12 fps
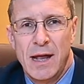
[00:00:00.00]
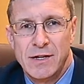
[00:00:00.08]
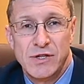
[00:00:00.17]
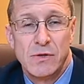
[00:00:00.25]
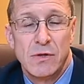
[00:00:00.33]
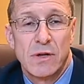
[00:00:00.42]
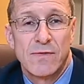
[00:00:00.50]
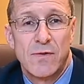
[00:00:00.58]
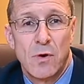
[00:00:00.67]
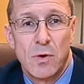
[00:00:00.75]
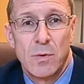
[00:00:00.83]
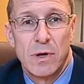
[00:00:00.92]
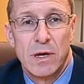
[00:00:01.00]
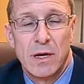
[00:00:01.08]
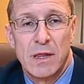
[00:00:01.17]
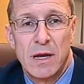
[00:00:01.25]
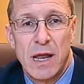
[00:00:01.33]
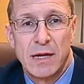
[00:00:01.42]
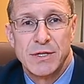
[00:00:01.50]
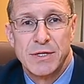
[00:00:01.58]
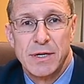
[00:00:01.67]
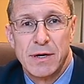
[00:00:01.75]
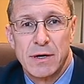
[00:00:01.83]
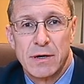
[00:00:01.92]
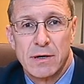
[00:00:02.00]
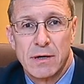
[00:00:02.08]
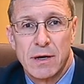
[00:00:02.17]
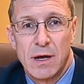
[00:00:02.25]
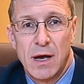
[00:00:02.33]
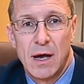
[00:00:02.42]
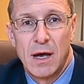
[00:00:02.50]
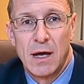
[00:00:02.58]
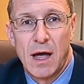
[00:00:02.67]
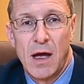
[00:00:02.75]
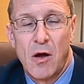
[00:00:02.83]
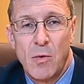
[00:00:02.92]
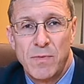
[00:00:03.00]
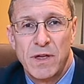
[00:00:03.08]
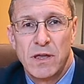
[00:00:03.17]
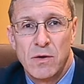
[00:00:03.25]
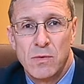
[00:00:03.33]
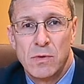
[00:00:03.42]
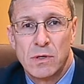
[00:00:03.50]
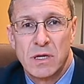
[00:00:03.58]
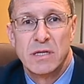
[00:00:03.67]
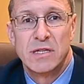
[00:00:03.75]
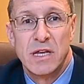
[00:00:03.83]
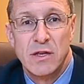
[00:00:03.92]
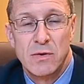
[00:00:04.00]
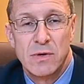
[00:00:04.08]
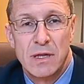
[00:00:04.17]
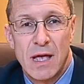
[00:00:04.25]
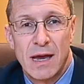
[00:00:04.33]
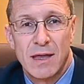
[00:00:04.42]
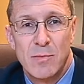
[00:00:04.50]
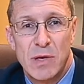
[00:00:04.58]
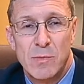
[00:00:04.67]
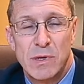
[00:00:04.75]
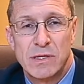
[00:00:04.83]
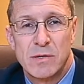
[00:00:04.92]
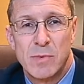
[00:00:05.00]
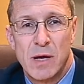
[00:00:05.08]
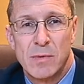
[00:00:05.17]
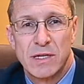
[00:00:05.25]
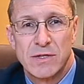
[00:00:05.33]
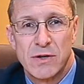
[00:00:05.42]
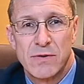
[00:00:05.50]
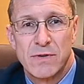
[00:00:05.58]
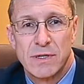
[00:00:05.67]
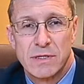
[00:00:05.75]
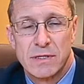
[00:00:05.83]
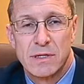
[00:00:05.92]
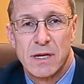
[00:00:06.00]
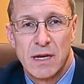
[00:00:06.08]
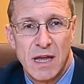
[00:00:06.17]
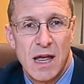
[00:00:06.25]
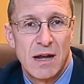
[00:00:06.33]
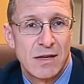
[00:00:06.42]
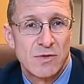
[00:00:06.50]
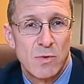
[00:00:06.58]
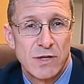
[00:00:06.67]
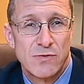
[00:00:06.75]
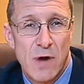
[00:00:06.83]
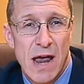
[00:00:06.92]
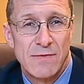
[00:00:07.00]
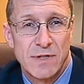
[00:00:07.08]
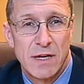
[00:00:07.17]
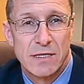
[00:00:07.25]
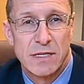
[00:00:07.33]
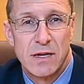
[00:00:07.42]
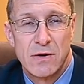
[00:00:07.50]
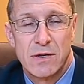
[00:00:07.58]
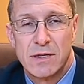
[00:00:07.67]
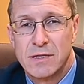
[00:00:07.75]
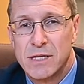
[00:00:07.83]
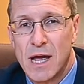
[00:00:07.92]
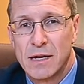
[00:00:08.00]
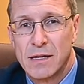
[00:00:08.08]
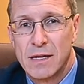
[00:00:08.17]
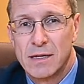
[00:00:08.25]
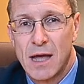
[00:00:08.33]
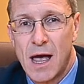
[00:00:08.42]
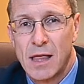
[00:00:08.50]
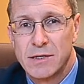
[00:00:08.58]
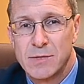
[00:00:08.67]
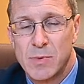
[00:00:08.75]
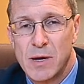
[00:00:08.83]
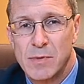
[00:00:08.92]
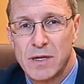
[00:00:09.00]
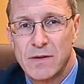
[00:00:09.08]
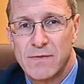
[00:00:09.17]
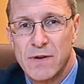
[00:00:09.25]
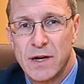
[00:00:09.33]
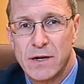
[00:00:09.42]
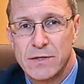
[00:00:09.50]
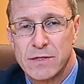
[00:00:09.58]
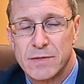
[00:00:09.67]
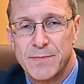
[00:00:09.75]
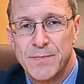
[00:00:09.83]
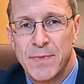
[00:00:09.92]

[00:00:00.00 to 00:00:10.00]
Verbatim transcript: And as you look forward into the next year, uh, I hope that you will continue in that commitment to public service. Again, it's what drives us here at the John Glenn College of Public Affairs.